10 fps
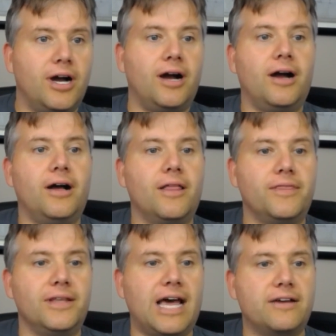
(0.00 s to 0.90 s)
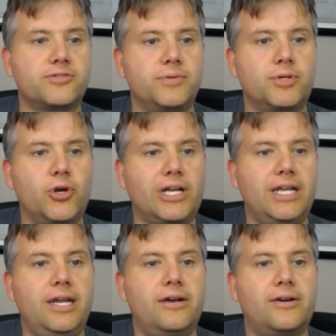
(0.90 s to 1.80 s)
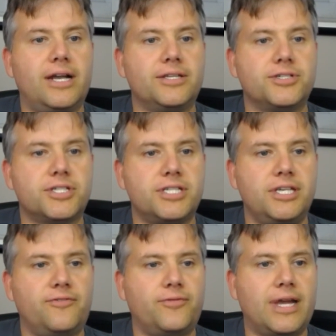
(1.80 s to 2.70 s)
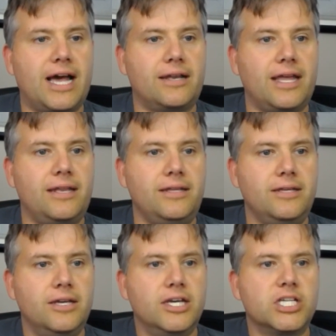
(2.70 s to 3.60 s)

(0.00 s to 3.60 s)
the live stream quickly here and just see if we got any